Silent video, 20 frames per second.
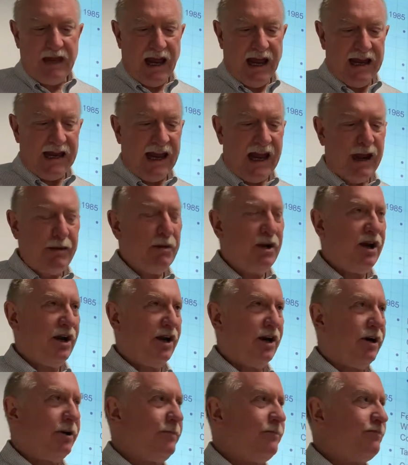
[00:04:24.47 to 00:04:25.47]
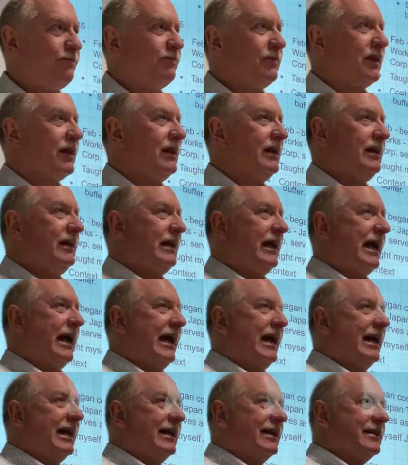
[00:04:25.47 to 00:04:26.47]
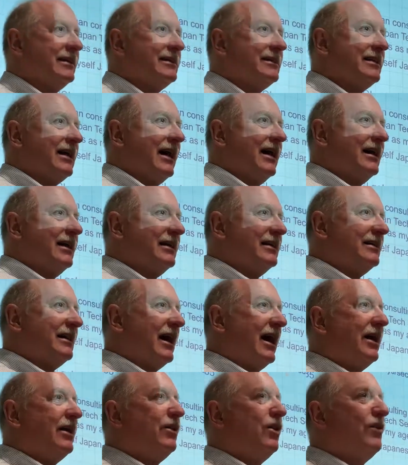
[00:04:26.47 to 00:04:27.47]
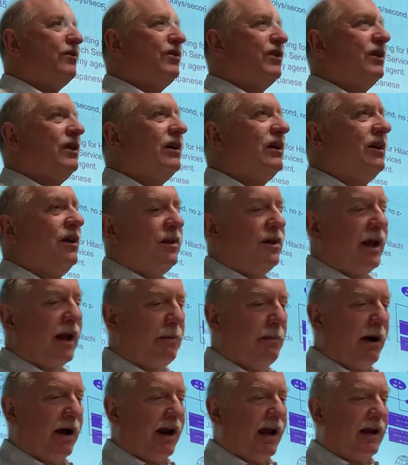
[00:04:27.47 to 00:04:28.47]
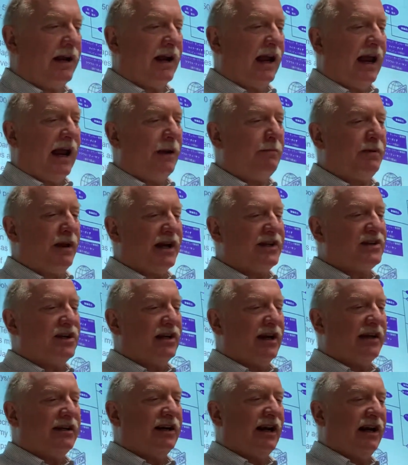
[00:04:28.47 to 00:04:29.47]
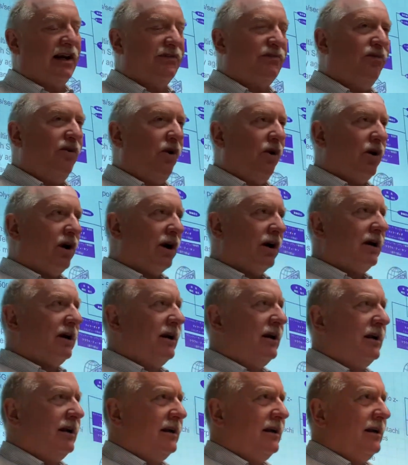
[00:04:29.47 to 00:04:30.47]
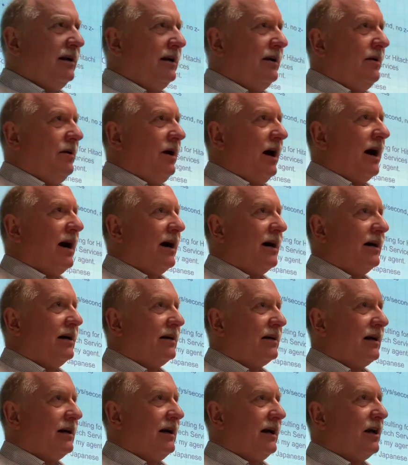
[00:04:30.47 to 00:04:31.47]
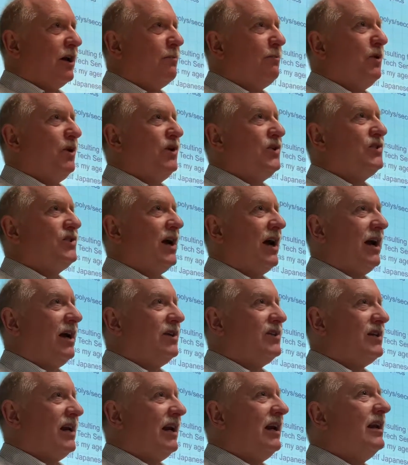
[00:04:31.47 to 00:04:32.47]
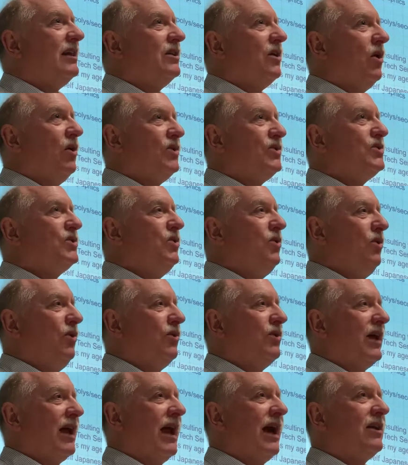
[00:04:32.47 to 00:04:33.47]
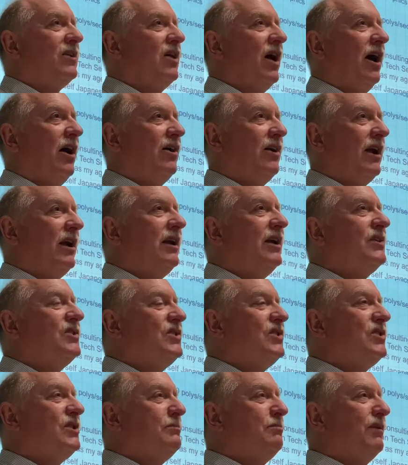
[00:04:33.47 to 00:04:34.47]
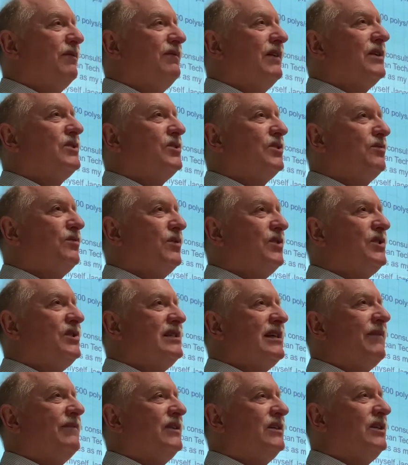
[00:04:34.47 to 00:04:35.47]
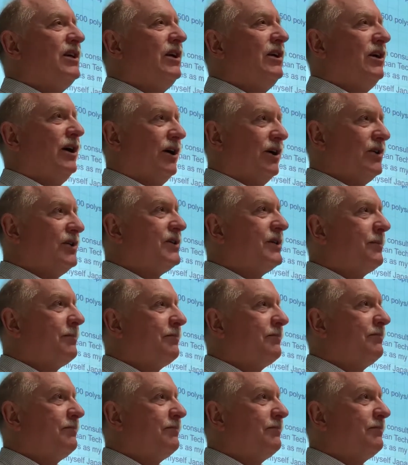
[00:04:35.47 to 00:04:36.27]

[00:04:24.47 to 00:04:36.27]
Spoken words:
I came here, and I don't know if you think about it, NPS in 1984, in computer science and in the whole school, they hadn't hired any assistant professors for 17 years.